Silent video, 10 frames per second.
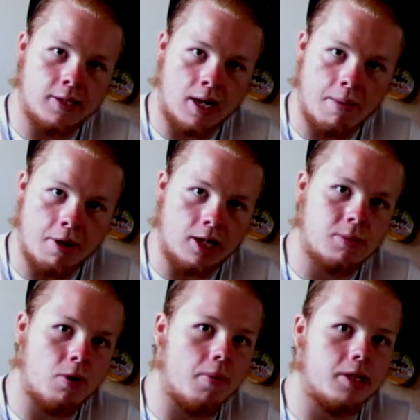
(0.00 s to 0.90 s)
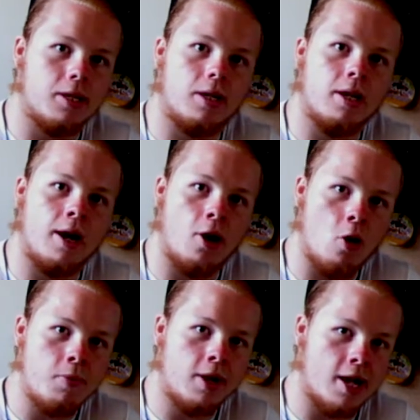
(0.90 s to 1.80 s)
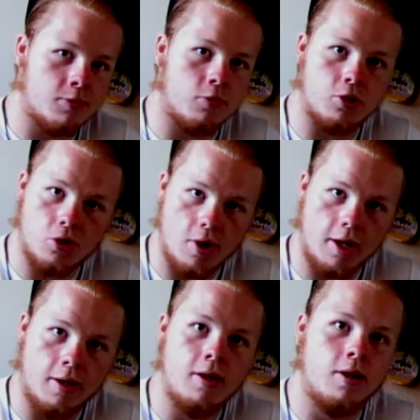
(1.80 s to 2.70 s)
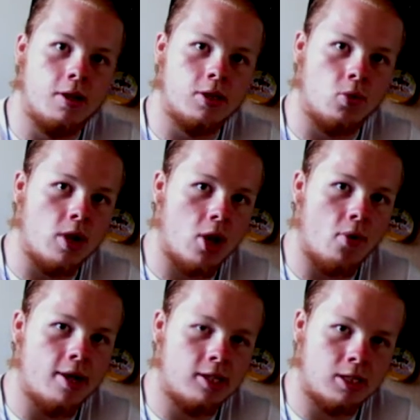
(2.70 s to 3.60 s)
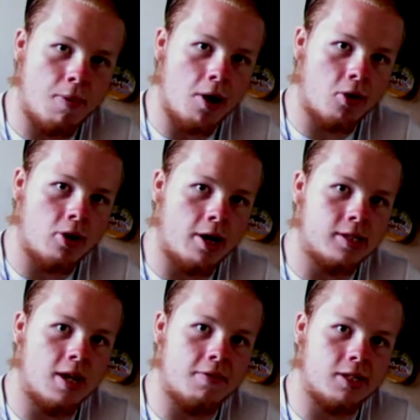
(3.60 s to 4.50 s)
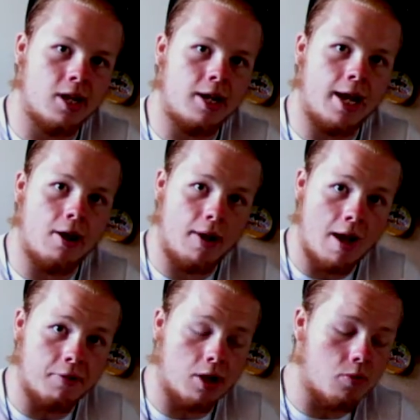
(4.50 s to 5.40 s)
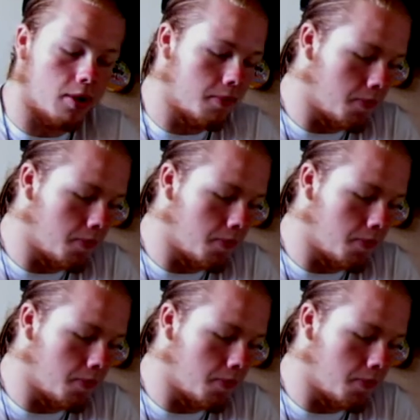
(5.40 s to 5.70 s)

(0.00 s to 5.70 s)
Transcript: the things that I've been experimenting, and I hope you guys will enjoy it. So anyway, this is Spawn97 signing out. Have a good